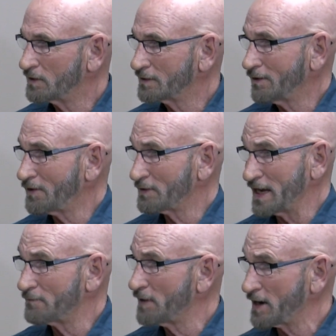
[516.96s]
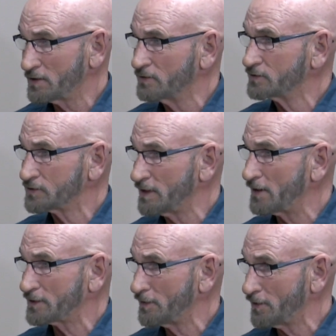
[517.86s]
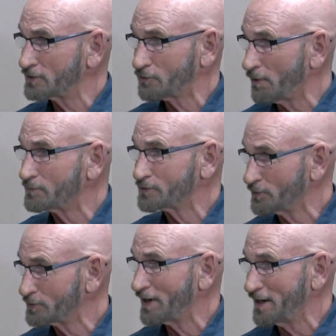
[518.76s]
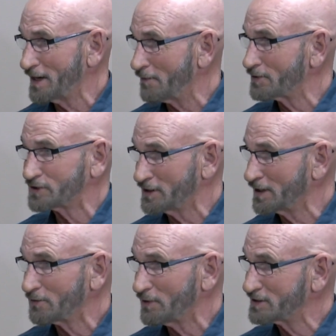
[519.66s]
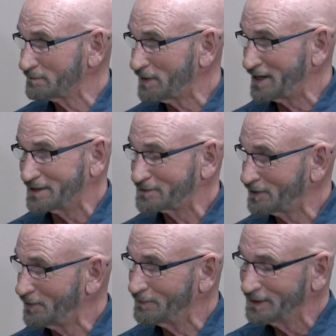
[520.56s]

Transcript: all the dead raccoons that are out there in our storm sewers right now are sitting in Quincy Bay. So